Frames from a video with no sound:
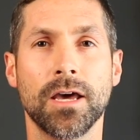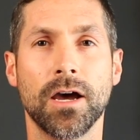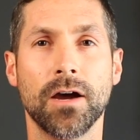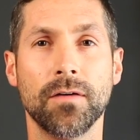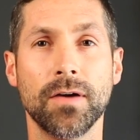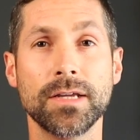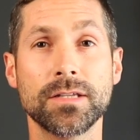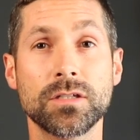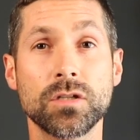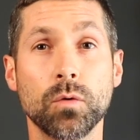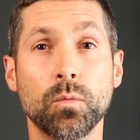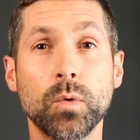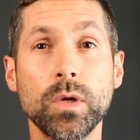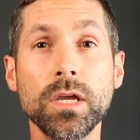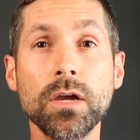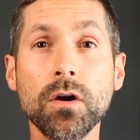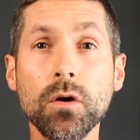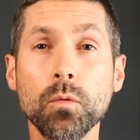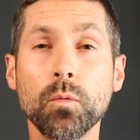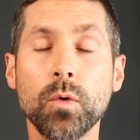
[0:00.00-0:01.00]
All right, so
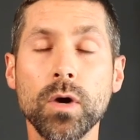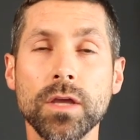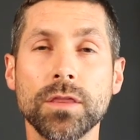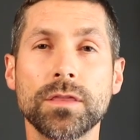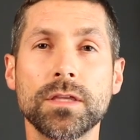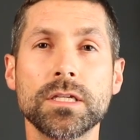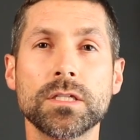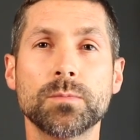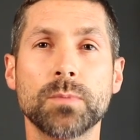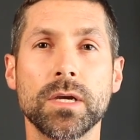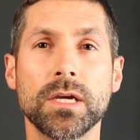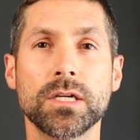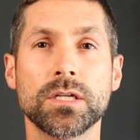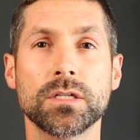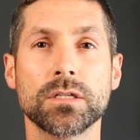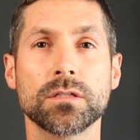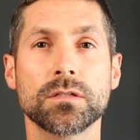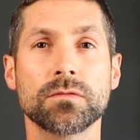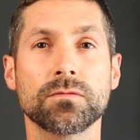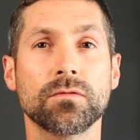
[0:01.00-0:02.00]
we are with these
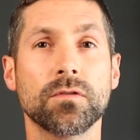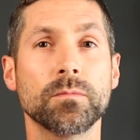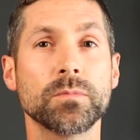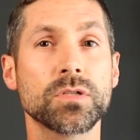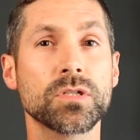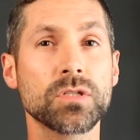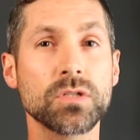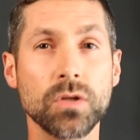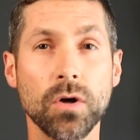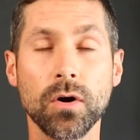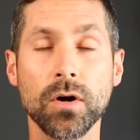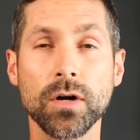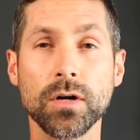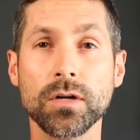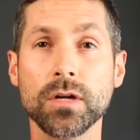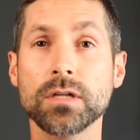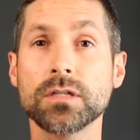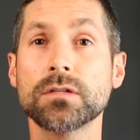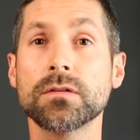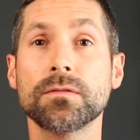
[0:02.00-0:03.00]
patients from
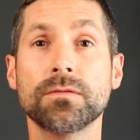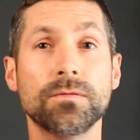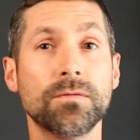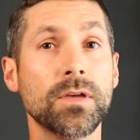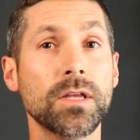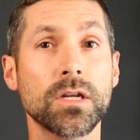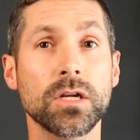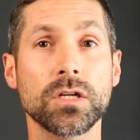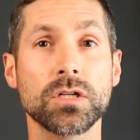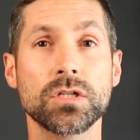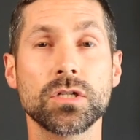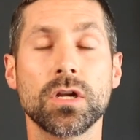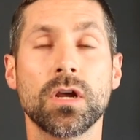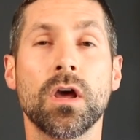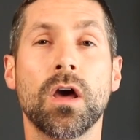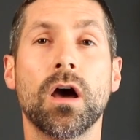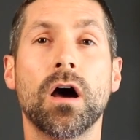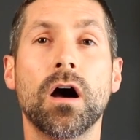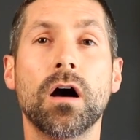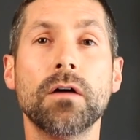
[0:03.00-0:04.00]
start to finish
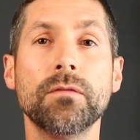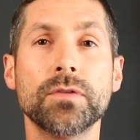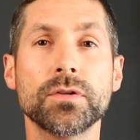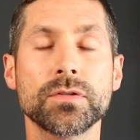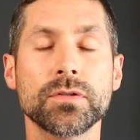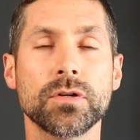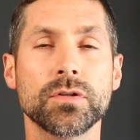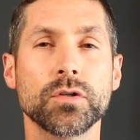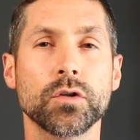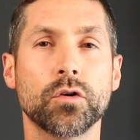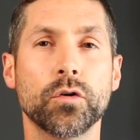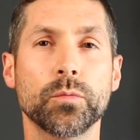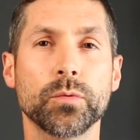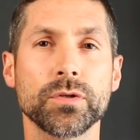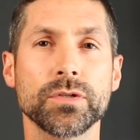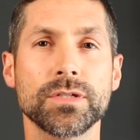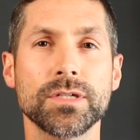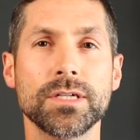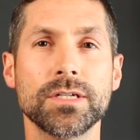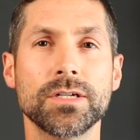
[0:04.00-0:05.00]
of the surgical
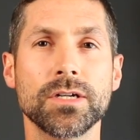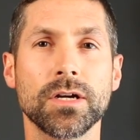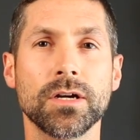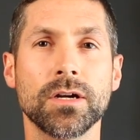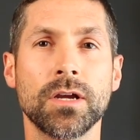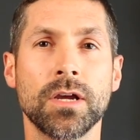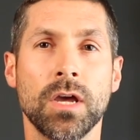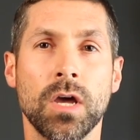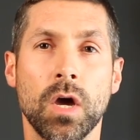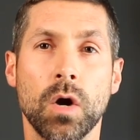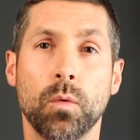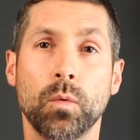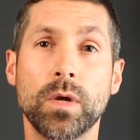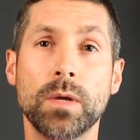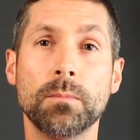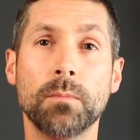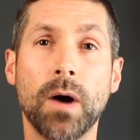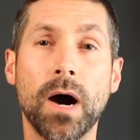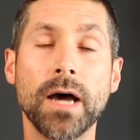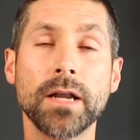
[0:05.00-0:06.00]
procedure. We
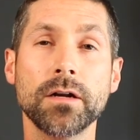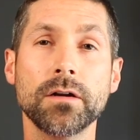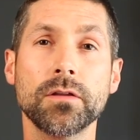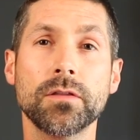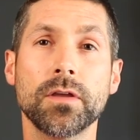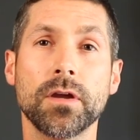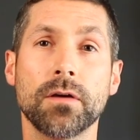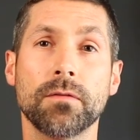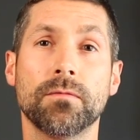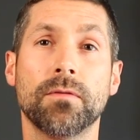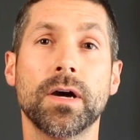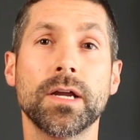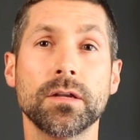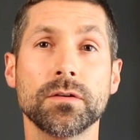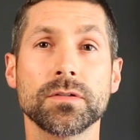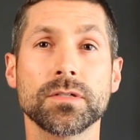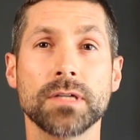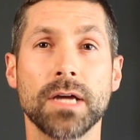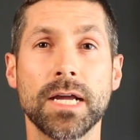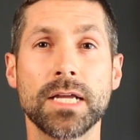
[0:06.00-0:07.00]
monitor their
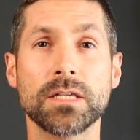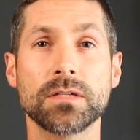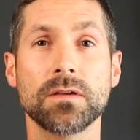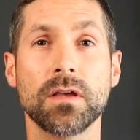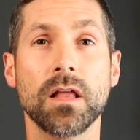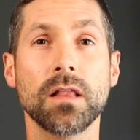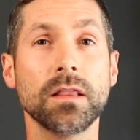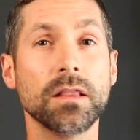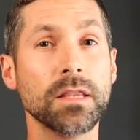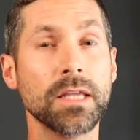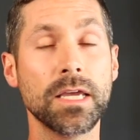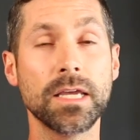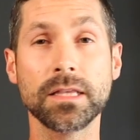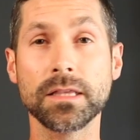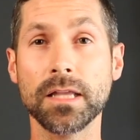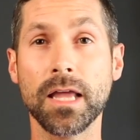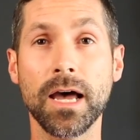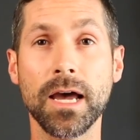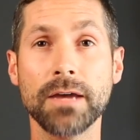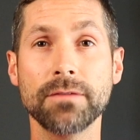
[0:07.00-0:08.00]
vital signs
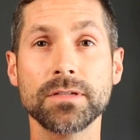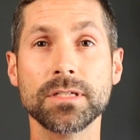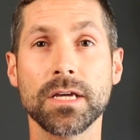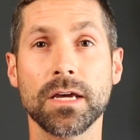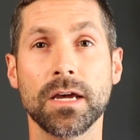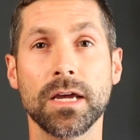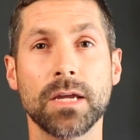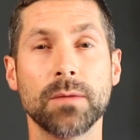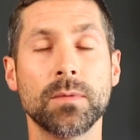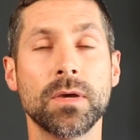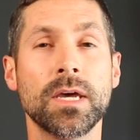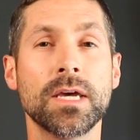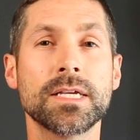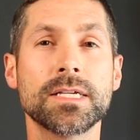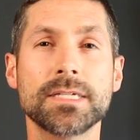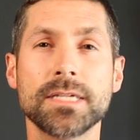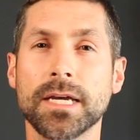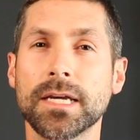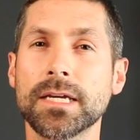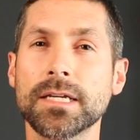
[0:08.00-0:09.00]
in live time,
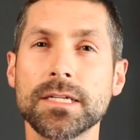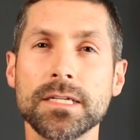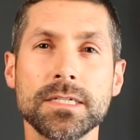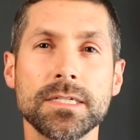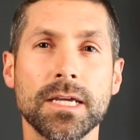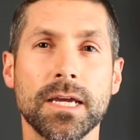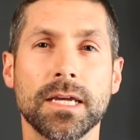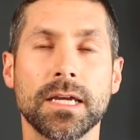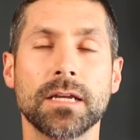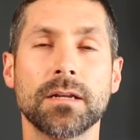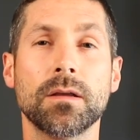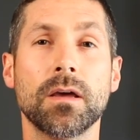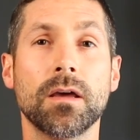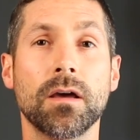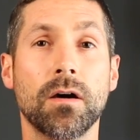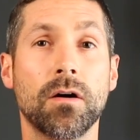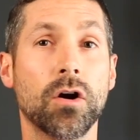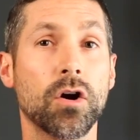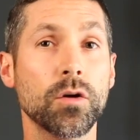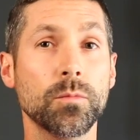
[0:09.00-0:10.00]
second to second,
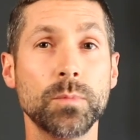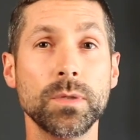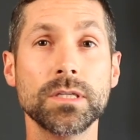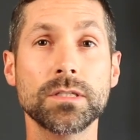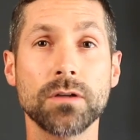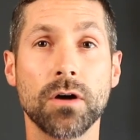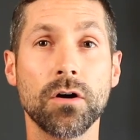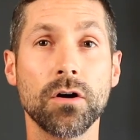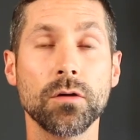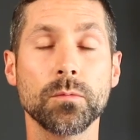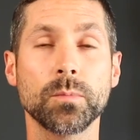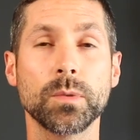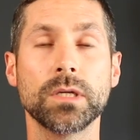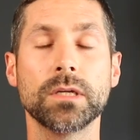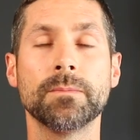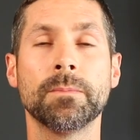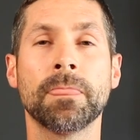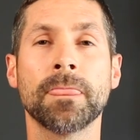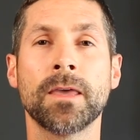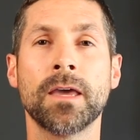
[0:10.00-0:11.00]
heartbeat to
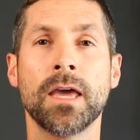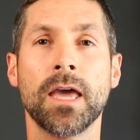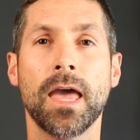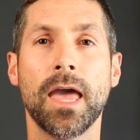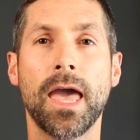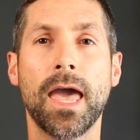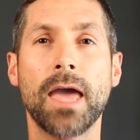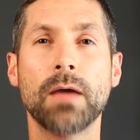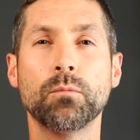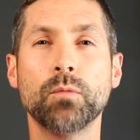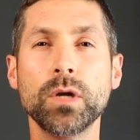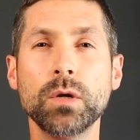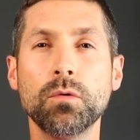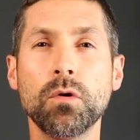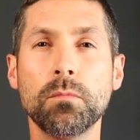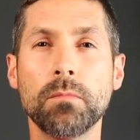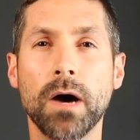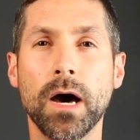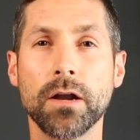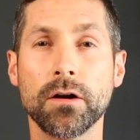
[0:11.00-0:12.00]
heartbeat, and we
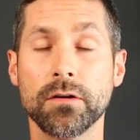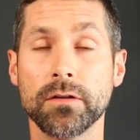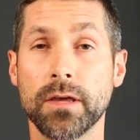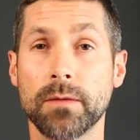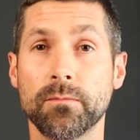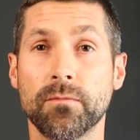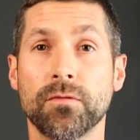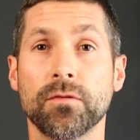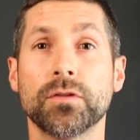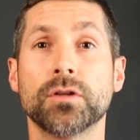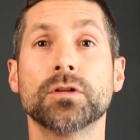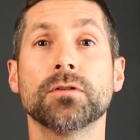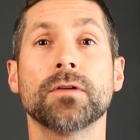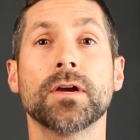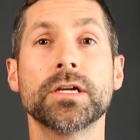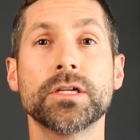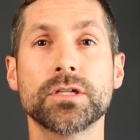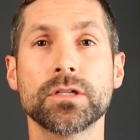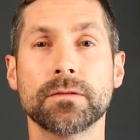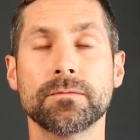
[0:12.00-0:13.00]
will monitor them for the
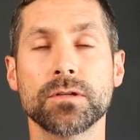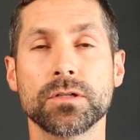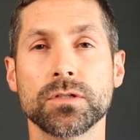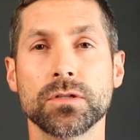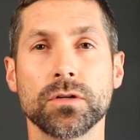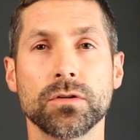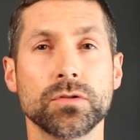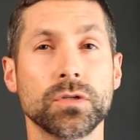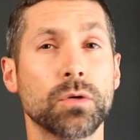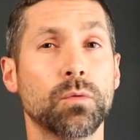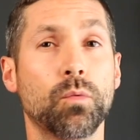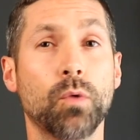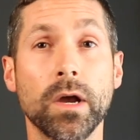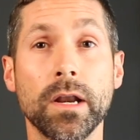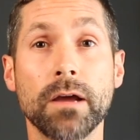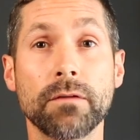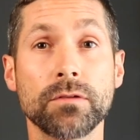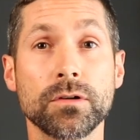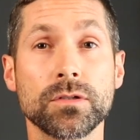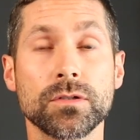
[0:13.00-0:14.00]
duration of the surgery,
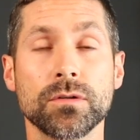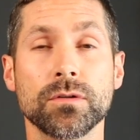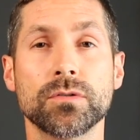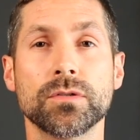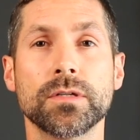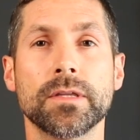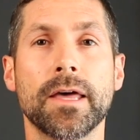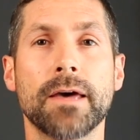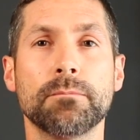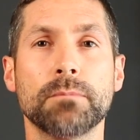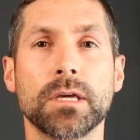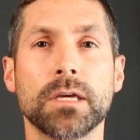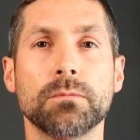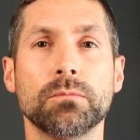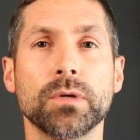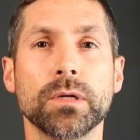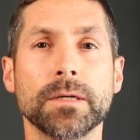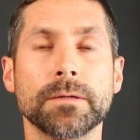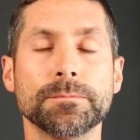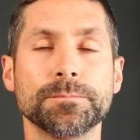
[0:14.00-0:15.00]
whatever surgery that may
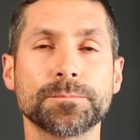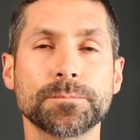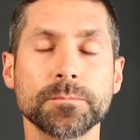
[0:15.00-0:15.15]
be.